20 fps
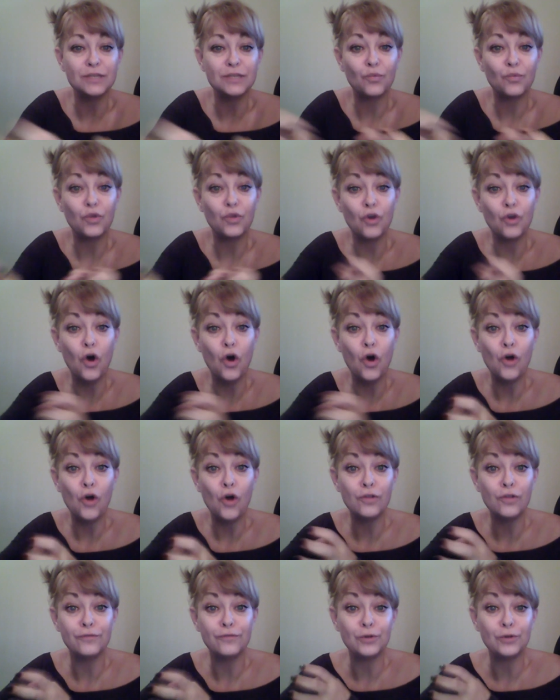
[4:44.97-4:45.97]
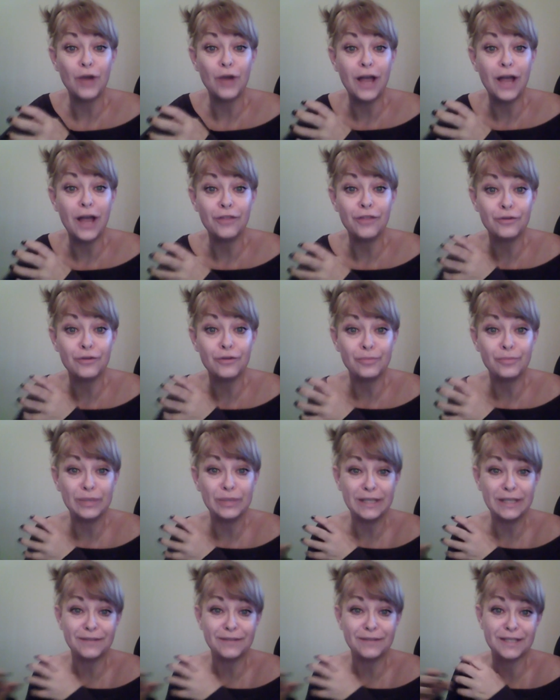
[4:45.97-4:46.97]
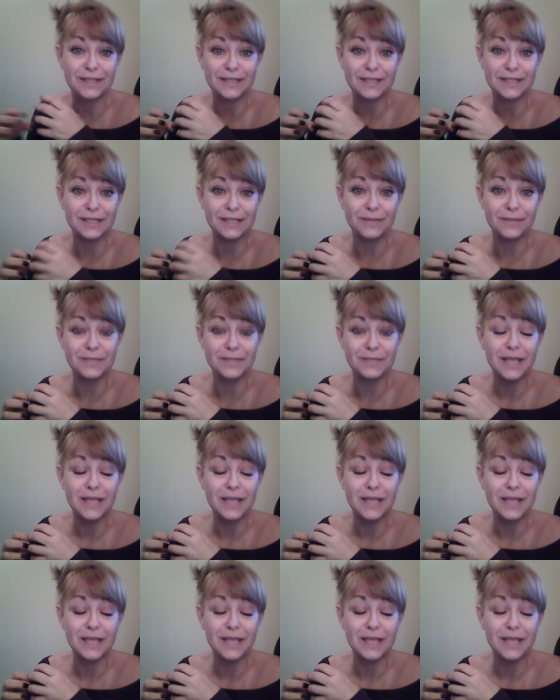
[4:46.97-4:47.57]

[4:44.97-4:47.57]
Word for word: with all of your other belief systems.